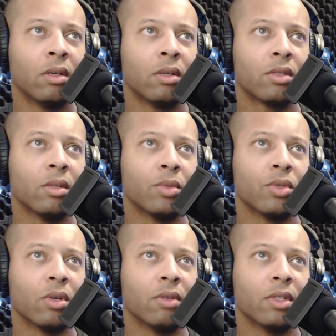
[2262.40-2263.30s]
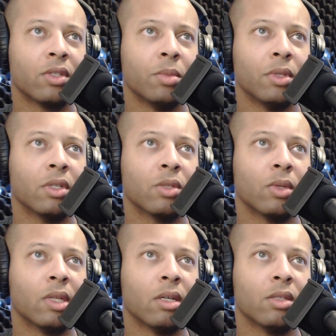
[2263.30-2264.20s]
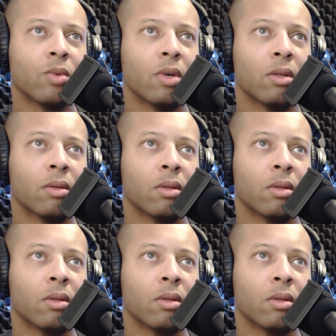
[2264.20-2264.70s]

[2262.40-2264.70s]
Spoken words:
some sort of experience with that as well.